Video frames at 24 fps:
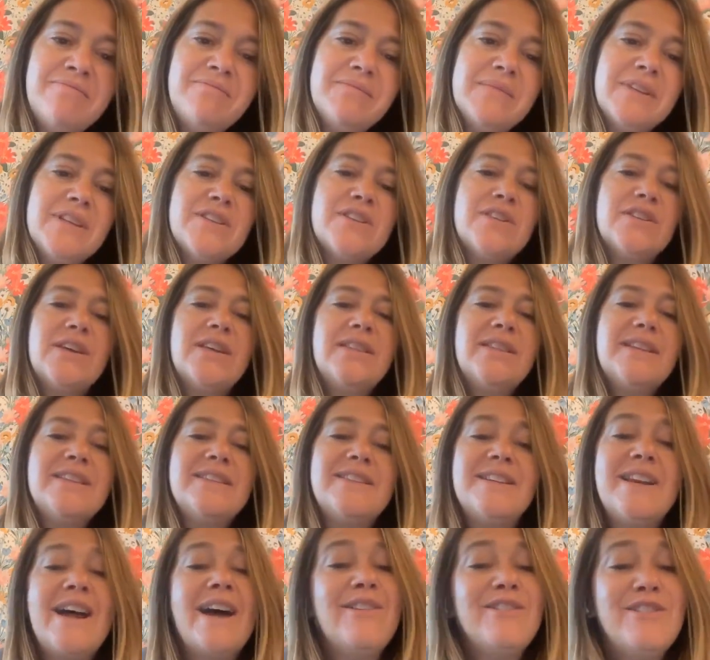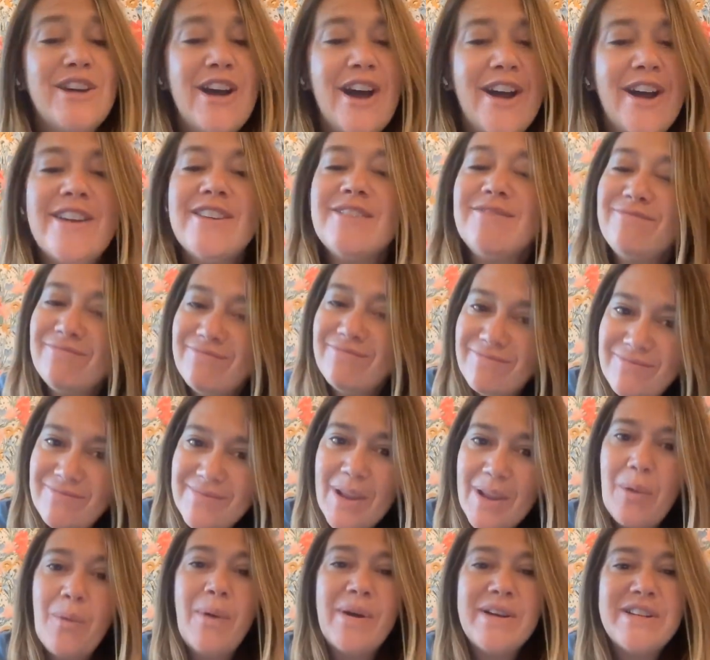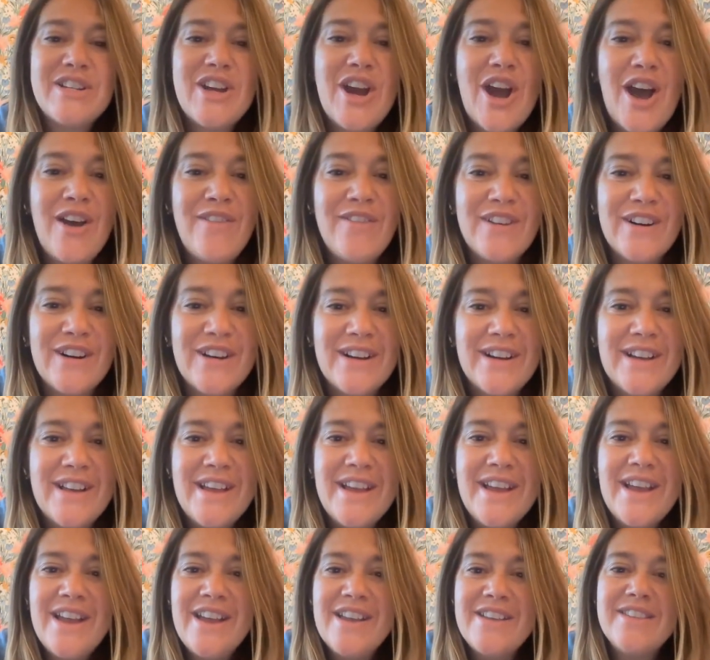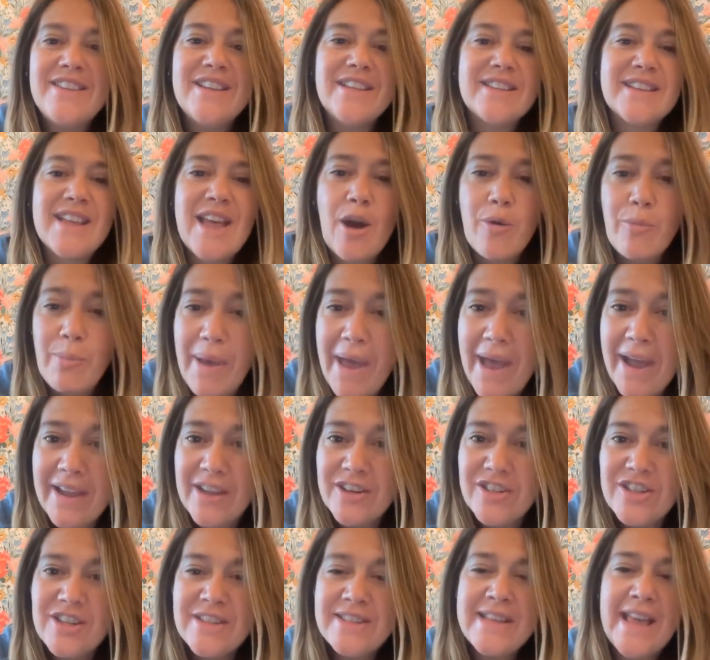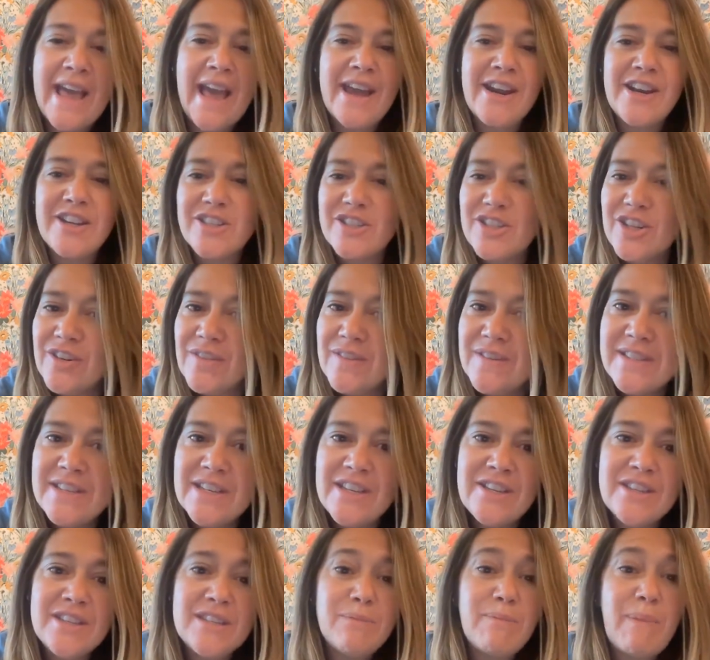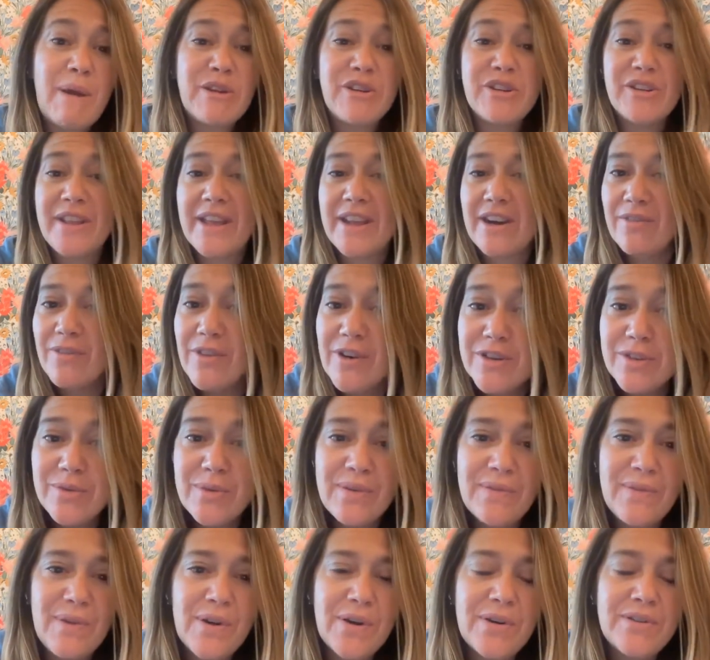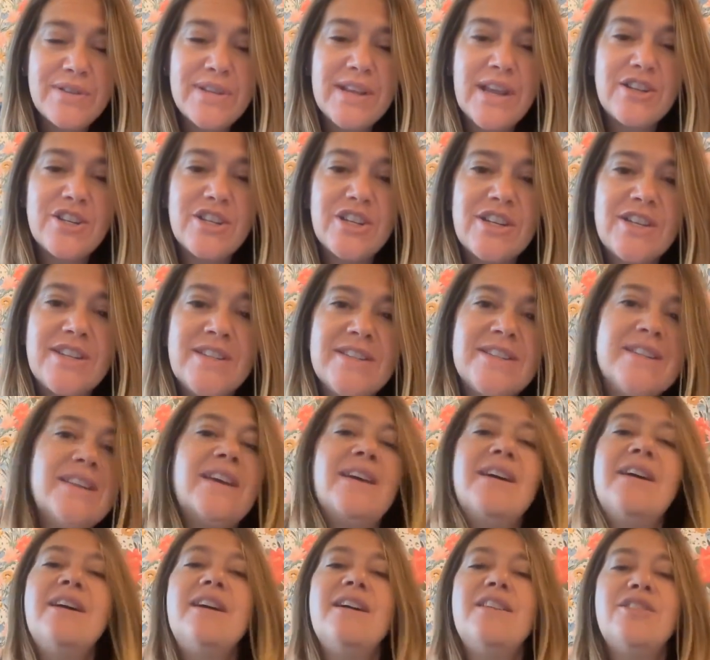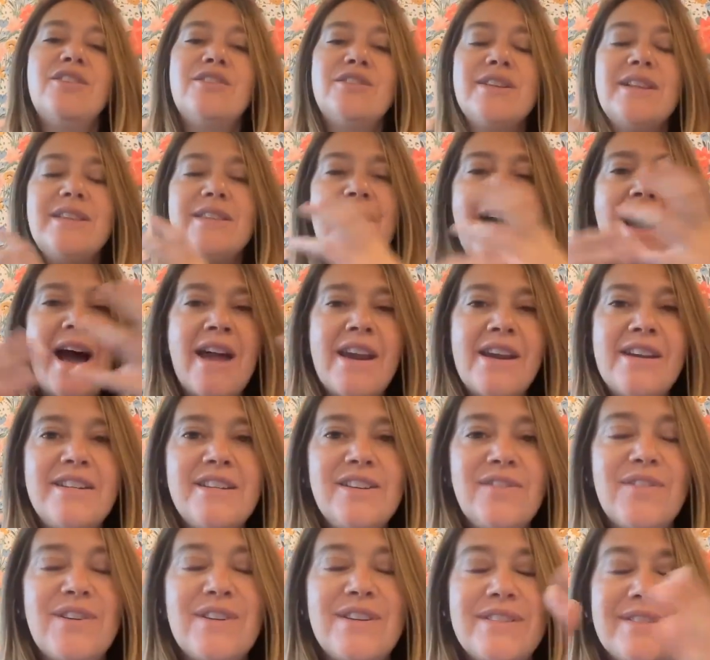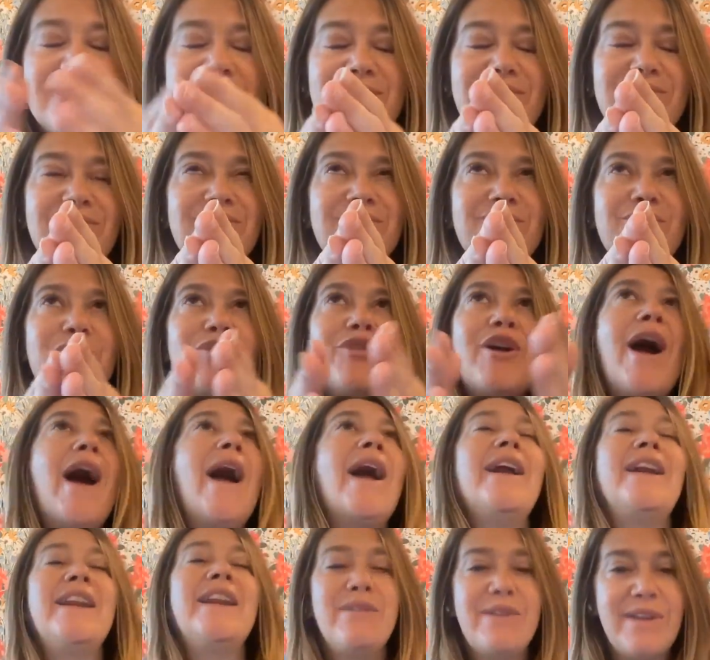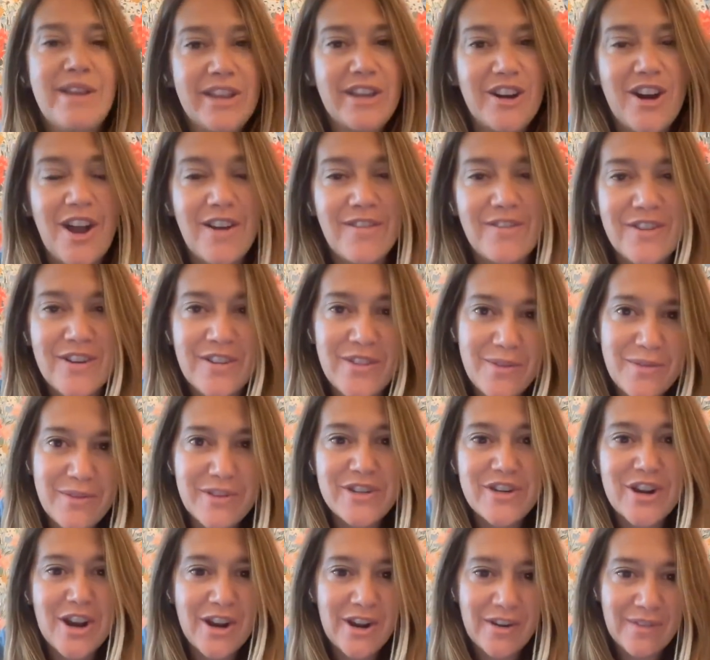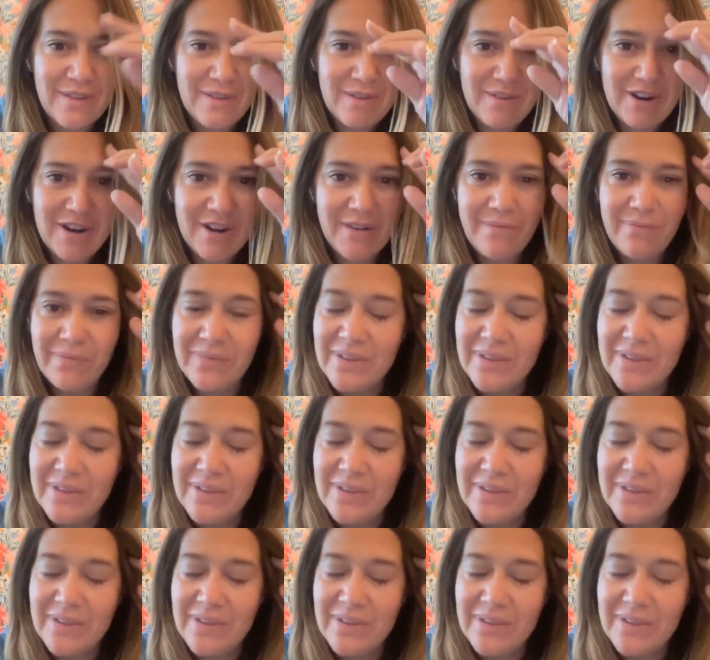So then let's now talk what to offer. Discount packages, added services, special anniversary photo sessions. There's a lot of different variety we can offer in the photography world.